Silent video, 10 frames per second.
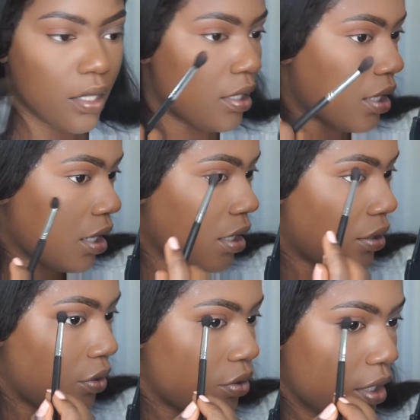Yeah,
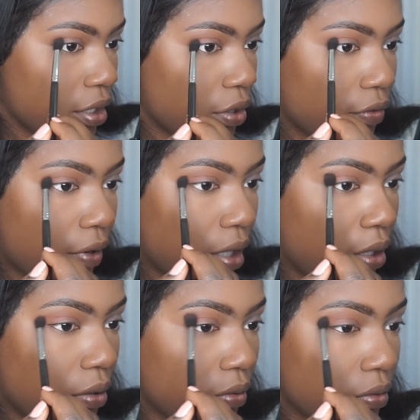there's like no
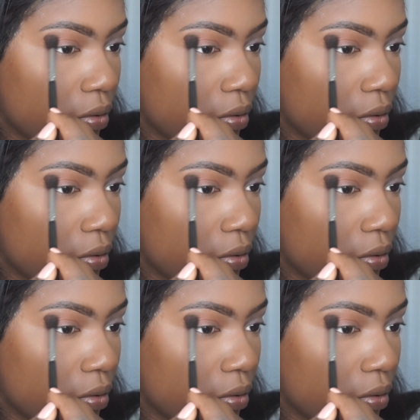fallout.